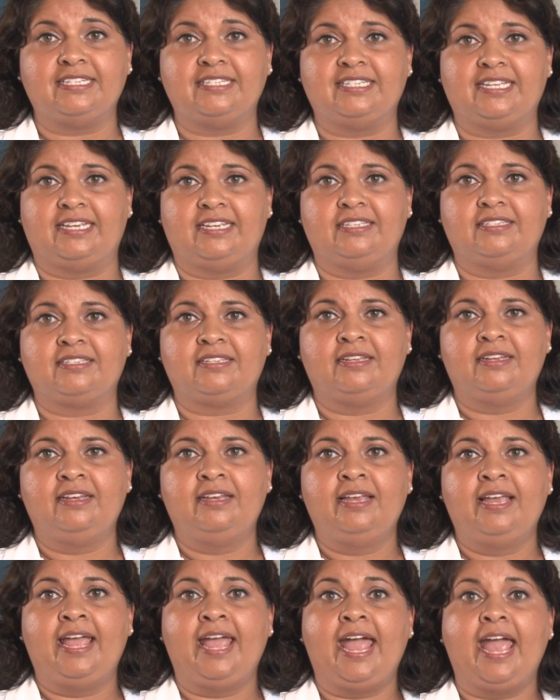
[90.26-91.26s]
disease,
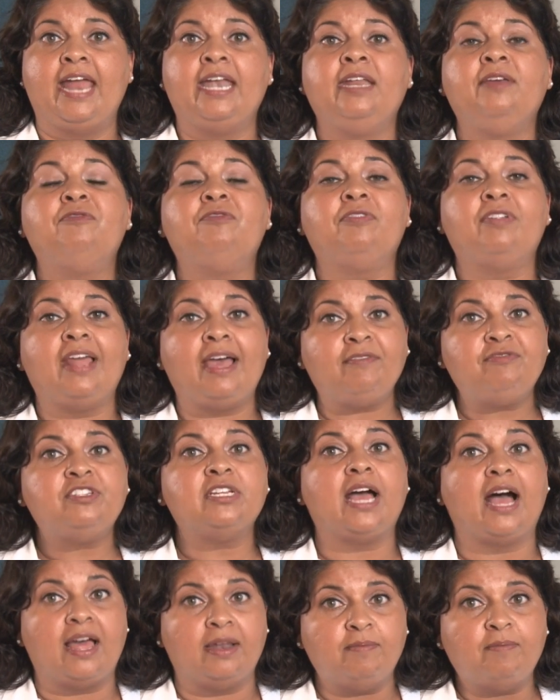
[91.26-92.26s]
and if
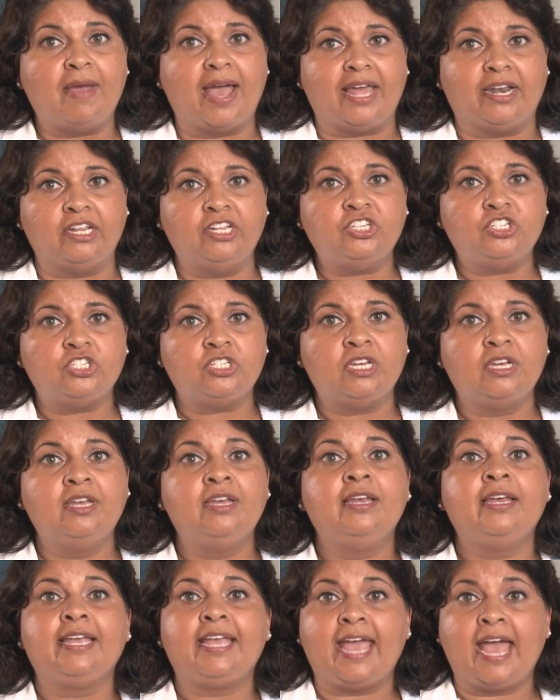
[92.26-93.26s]
left unmanaged,
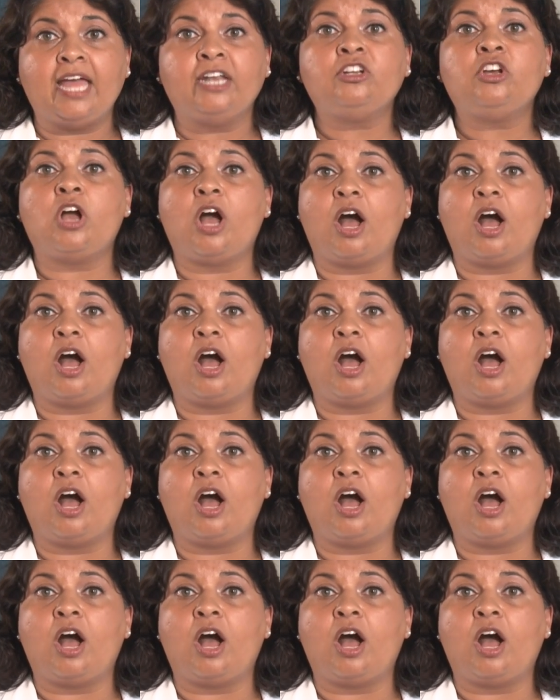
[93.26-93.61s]
can